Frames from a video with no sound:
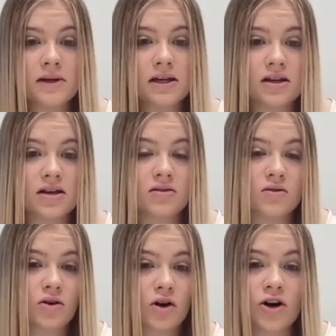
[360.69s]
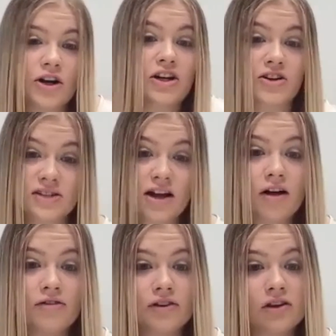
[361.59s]
be hurting
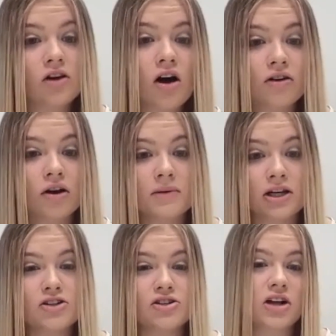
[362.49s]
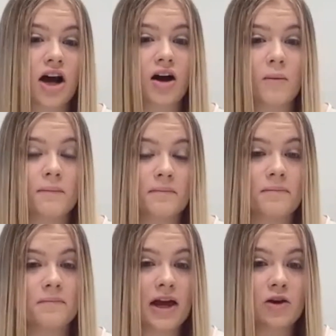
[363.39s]
yourself in the long run because you're not
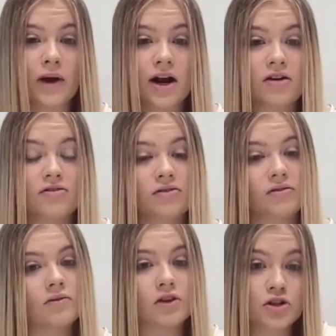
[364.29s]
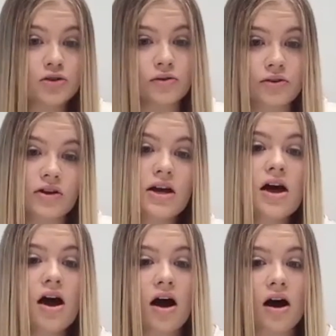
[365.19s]
made aware of the truth.
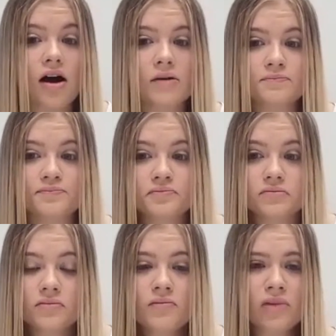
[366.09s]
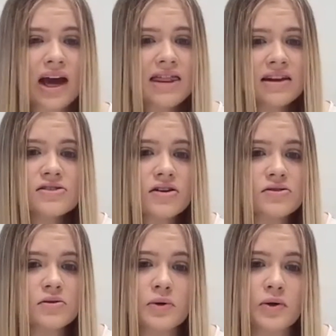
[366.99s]
um, I think it's
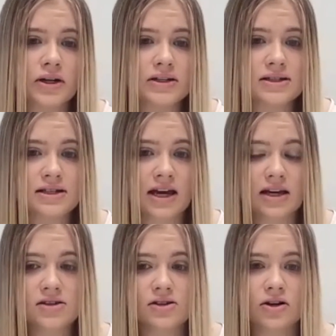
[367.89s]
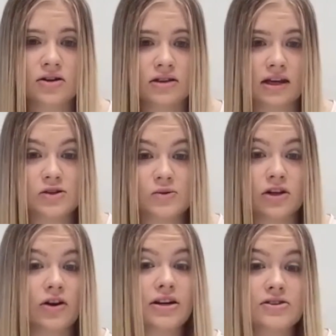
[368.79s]
also important to take certain things with a
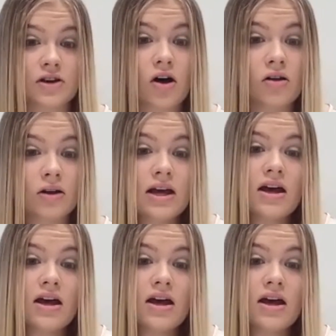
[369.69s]
grain of salt,